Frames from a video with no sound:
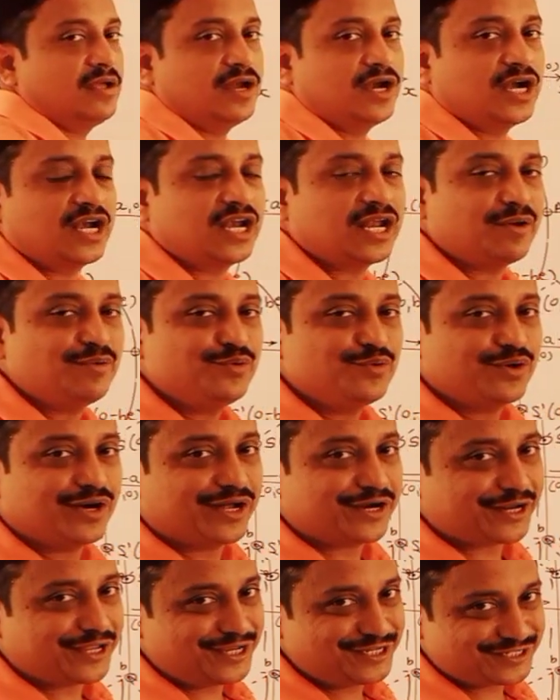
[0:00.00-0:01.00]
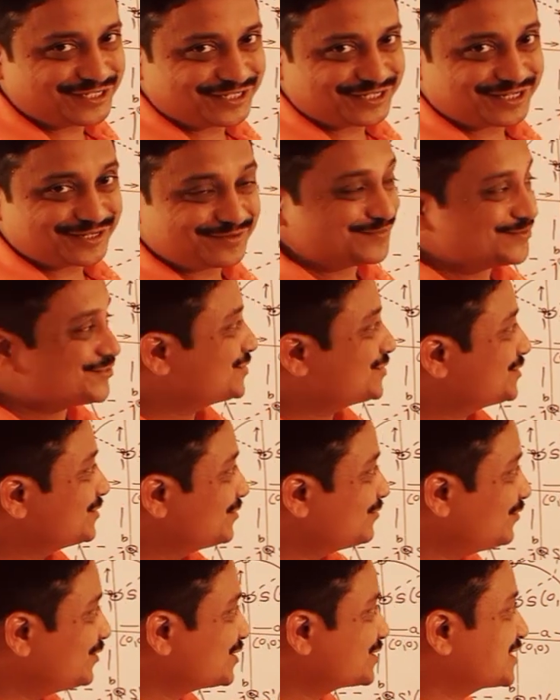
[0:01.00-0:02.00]
Now you arrange the terms.
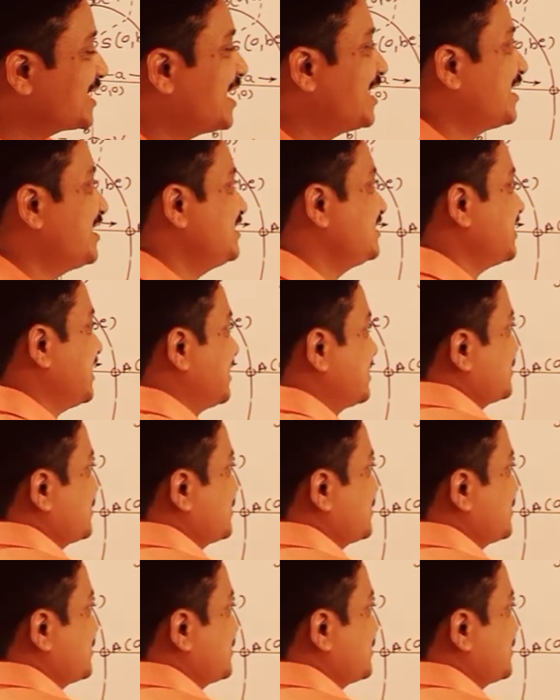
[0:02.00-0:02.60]
First I arrange x